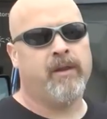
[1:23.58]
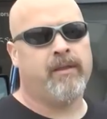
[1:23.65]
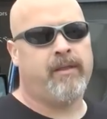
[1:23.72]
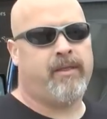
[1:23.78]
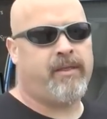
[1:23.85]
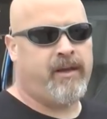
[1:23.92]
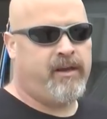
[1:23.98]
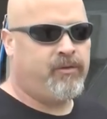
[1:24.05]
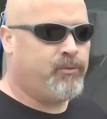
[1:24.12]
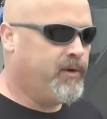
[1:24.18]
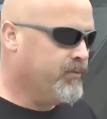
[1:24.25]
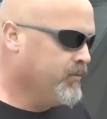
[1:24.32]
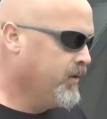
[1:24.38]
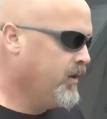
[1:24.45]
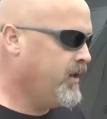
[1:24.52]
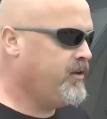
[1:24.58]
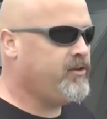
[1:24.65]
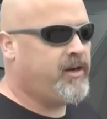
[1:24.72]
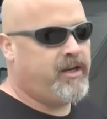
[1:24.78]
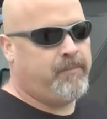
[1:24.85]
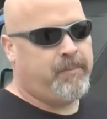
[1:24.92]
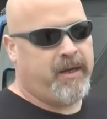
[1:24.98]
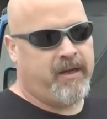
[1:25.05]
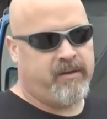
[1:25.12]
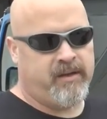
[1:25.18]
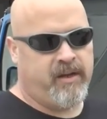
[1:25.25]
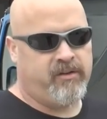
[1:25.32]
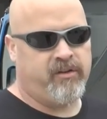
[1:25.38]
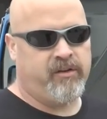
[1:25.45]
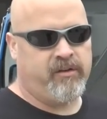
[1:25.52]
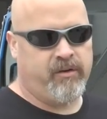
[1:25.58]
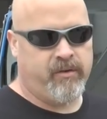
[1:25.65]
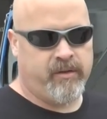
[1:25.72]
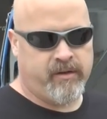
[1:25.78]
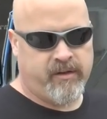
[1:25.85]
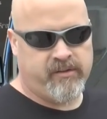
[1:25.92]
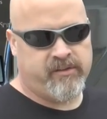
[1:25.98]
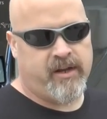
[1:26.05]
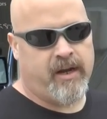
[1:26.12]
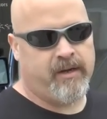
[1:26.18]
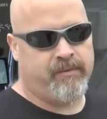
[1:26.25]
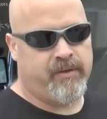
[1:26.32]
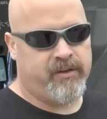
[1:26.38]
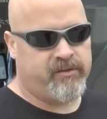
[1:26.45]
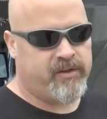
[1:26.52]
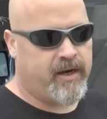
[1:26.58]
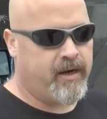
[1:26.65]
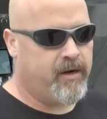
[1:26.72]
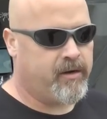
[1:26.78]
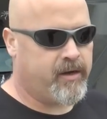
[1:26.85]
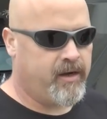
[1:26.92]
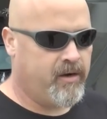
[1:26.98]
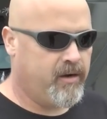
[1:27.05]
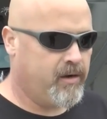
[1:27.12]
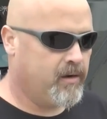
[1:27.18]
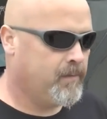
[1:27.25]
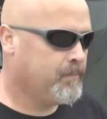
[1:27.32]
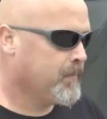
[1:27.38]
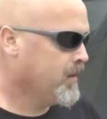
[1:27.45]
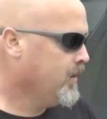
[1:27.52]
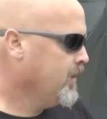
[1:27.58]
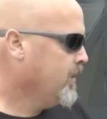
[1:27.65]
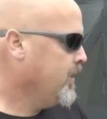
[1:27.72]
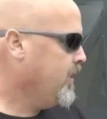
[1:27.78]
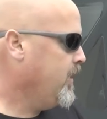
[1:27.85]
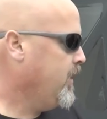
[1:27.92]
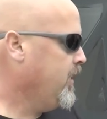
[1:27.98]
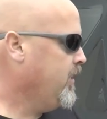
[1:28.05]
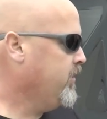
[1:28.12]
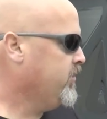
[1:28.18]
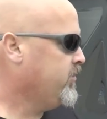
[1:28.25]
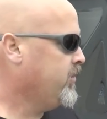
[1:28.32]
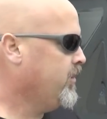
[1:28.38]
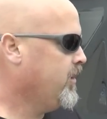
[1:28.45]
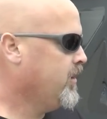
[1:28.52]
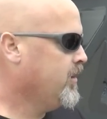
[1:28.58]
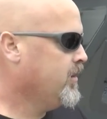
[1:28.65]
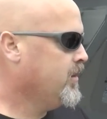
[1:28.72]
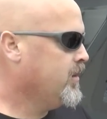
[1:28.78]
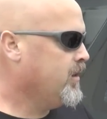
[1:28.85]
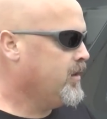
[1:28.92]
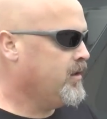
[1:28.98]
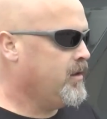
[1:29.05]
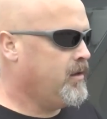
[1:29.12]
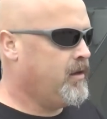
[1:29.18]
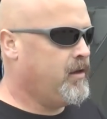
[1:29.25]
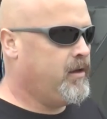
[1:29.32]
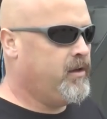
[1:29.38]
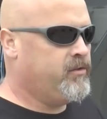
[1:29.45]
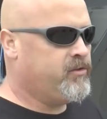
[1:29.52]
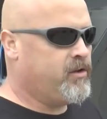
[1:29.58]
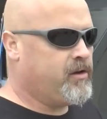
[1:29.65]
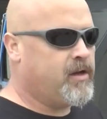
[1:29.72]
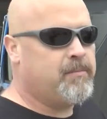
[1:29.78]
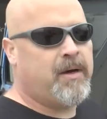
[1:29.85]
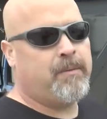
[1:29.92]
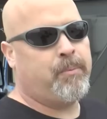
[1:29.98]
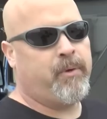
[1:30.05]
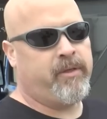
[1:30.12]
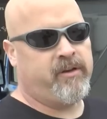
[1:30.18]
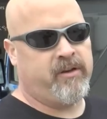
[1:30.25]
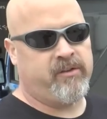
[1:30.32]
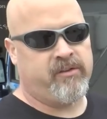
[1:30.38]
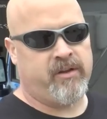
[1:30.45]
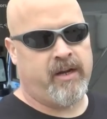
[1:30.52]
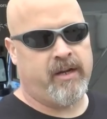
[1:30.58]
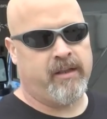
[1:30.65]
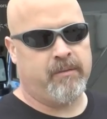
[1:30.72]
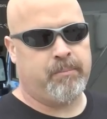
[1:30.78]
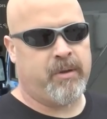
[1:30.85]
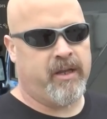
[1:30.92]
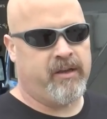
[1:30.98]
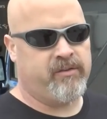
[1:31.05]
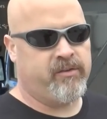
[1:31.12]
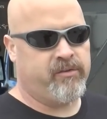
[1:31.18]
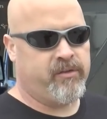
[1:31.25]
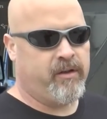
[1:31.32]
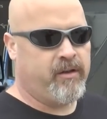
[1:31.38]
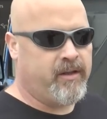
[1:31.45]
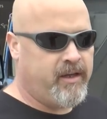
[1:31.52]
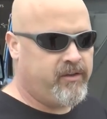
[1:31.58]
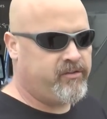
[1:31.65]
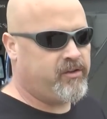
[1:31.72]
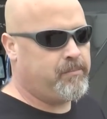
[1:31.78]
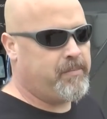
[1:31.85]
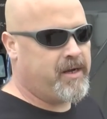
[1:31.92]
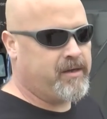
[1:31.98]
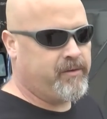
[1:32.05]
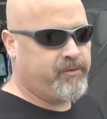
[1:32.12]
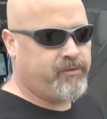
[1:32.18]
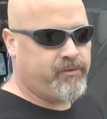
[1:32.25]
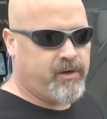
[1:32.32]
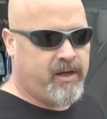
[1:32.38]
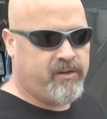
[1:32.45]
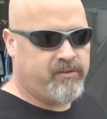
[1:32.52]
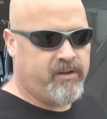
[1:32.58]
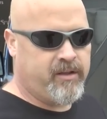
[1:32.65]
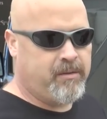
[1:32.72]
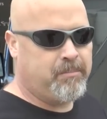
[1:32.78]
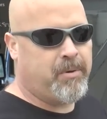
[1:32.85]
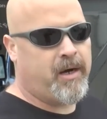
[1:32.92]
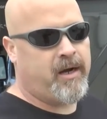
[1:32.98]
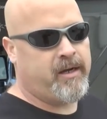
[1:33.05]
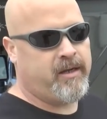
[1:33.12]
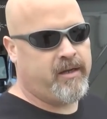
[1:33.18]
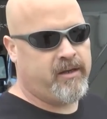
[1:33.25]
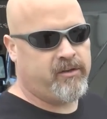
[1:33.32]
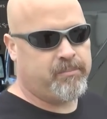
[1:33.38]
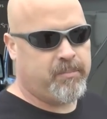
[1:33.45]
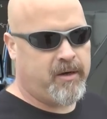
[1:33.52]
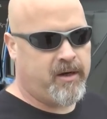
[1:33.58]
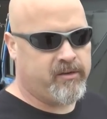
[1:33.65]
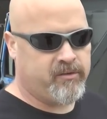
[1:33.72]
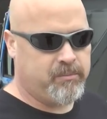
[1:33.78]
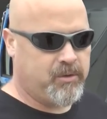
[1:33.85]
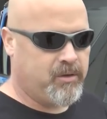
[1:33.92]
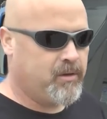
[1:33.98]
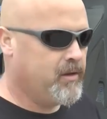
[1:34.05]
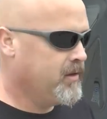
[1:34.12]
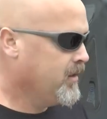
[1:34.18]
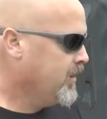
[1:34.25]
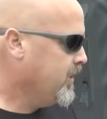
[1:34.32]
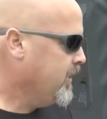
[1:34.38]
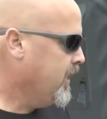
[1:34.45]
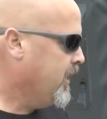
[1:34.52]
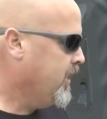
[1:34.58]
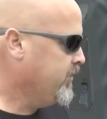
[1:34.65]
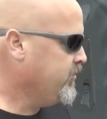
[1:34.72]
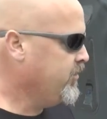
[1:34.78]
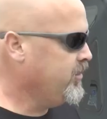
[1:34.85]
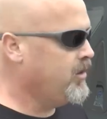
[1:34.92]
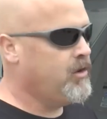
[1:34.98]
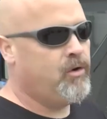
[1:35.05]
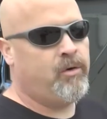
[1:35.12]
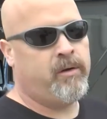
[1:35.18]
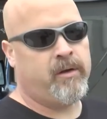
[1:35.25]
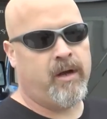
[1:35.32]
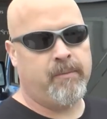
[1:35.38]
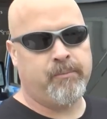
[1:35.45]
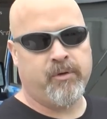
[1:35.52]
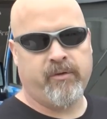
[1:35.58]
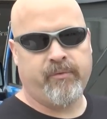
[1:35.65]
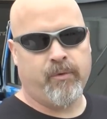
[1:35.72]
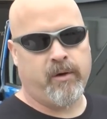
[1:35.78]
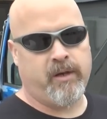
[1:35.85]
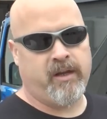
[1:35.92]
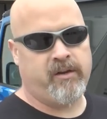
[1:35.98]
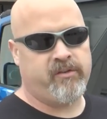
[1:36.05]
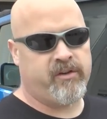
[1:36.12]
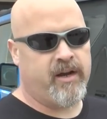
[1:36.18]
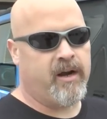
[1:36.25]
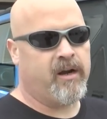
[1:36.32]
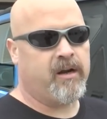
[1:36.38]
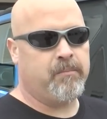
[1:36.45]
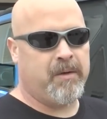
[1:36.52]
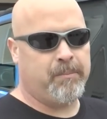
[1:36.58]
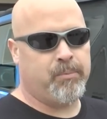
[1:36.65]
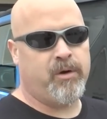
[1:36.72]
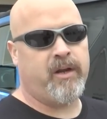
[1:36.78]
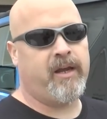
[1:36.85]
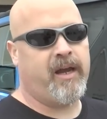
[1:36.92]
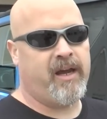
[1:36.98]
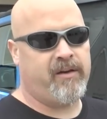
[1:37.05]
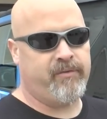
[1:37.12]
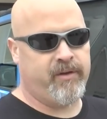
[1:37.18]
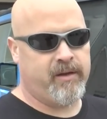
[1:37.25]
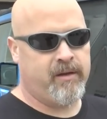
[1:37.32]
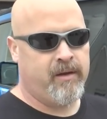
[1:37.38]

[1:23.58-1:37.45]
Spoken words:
of the things we've really tried to pay attention to in the design of this tire carrier is to come up with a design that places the least amount of stress on the body as possible. Now, as you know, up to a 40-inch tire can be pretty heavy,